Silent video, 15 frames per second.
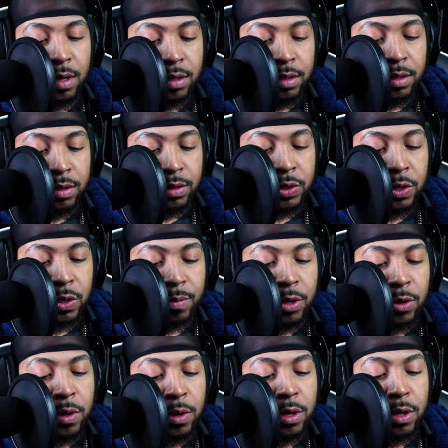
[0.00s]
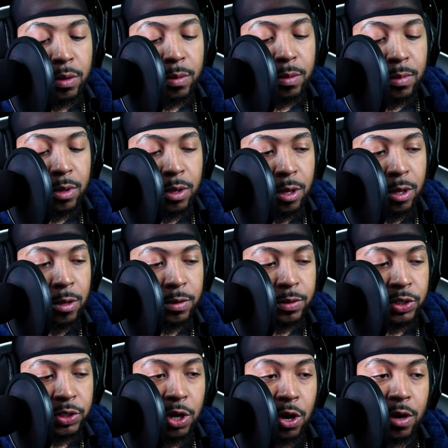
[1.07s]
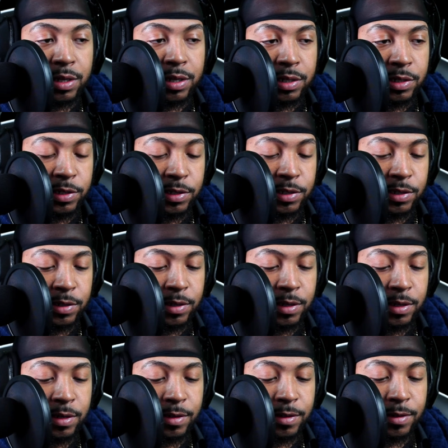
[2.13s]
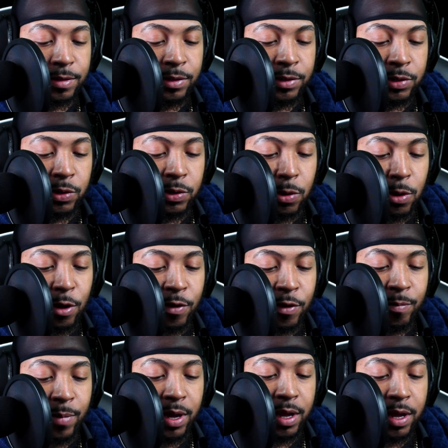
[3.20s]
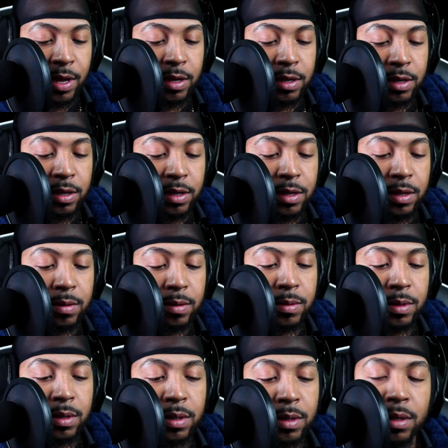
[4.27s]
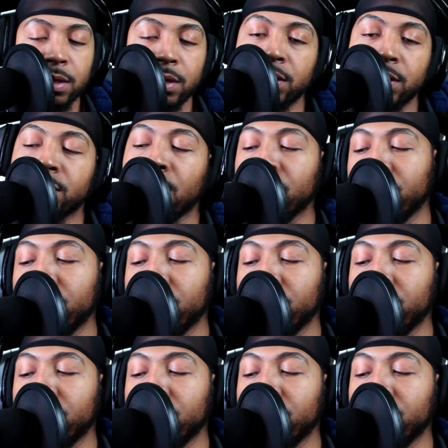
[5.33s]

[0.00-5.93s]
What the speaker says: So I'm gonna start this, off by starting